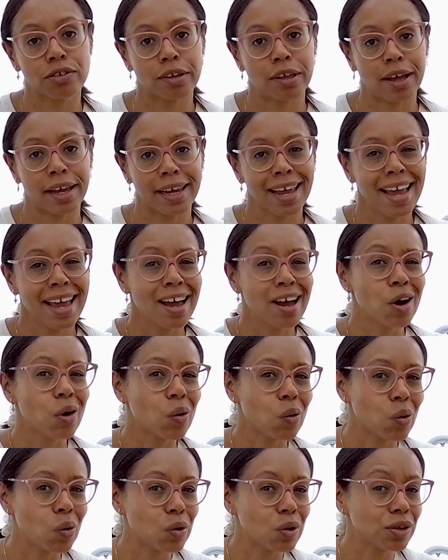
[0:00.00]
like.
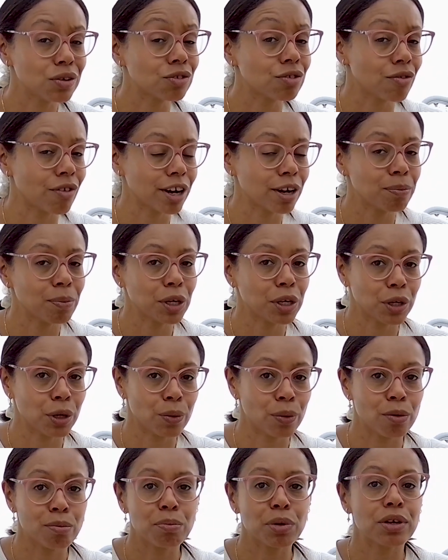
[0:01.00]
Or as Greg
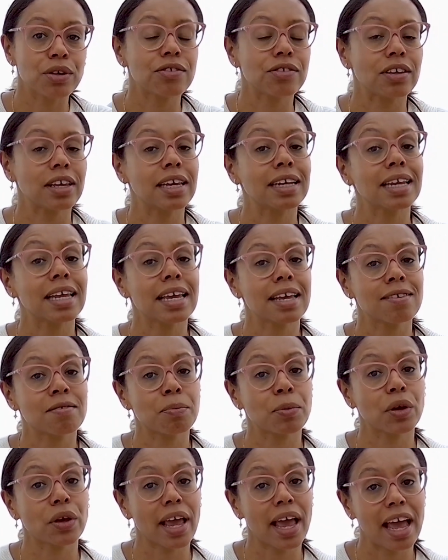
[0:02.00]
McKeown puts it in his
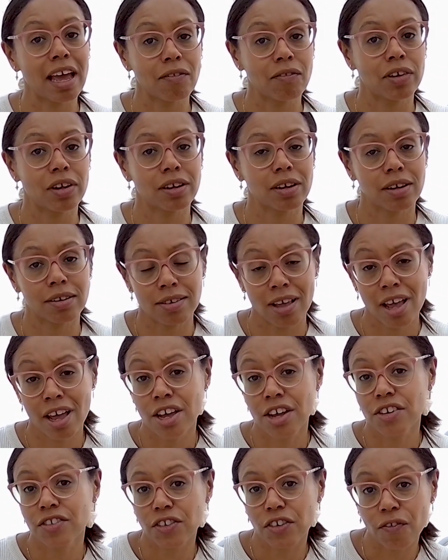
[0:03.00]
book Effortless,
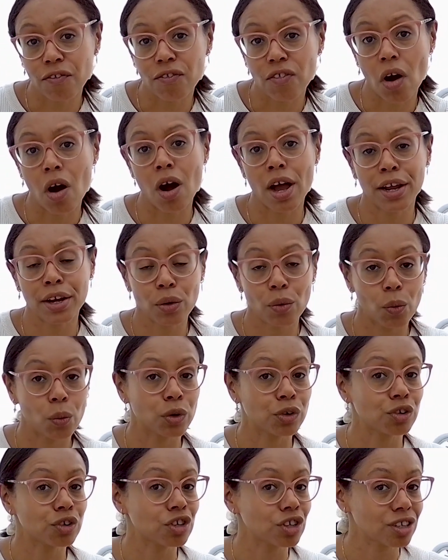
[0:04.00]
define
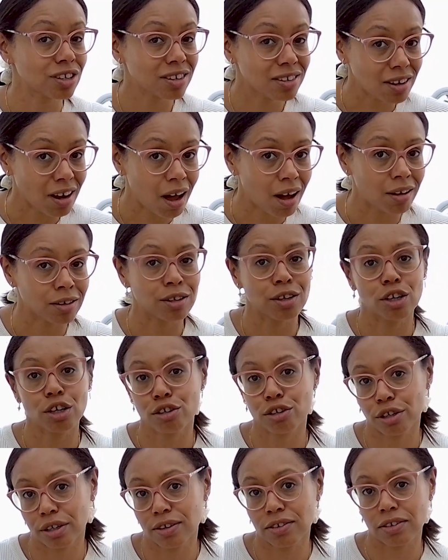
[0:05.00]
what done
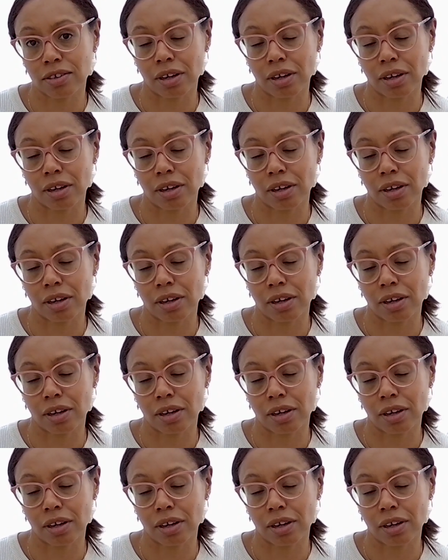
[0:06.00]
looks